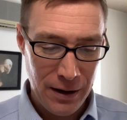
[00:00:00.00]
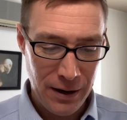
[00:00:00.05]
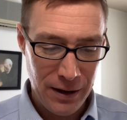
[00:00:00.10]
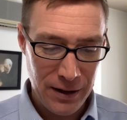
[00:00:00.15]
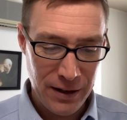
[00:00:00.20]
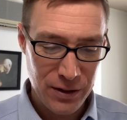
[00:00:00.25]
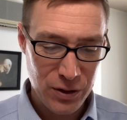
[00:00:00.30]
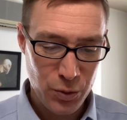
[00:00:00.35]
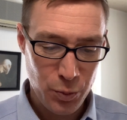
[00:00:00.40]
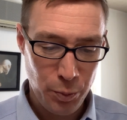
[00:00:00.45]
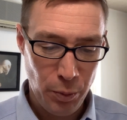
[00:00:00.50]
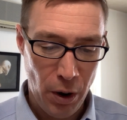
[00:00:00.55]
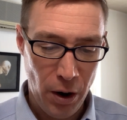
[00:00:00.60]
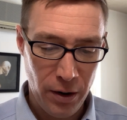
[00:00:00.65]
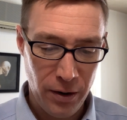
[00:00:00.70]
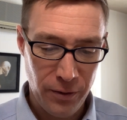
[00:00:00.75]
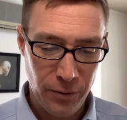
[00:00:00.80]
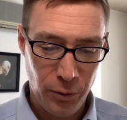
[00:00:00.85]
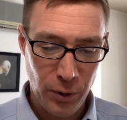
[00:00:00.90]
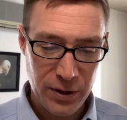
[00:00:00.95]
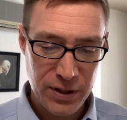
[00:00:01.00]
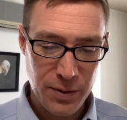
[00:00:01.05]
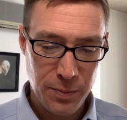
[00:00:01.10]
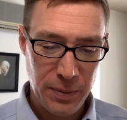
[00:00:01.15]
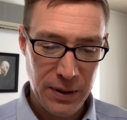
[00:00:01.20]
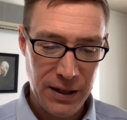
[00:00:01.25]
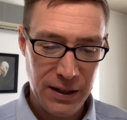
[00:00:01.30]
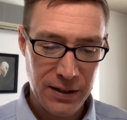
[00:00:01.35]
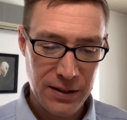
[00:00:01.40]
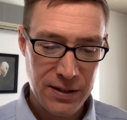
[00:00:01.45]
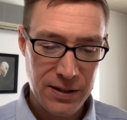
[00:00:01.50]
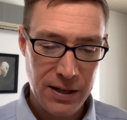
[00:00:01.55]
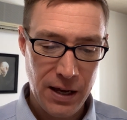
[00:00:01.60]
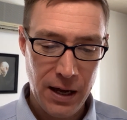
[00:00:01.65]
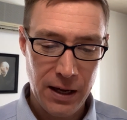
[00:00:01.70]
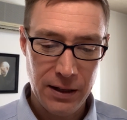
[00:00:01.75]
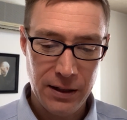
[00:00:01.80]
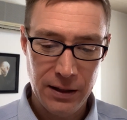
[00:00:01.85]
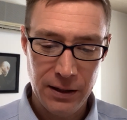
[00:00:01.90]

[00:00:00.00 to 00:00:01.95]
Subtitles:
is part of what's being said.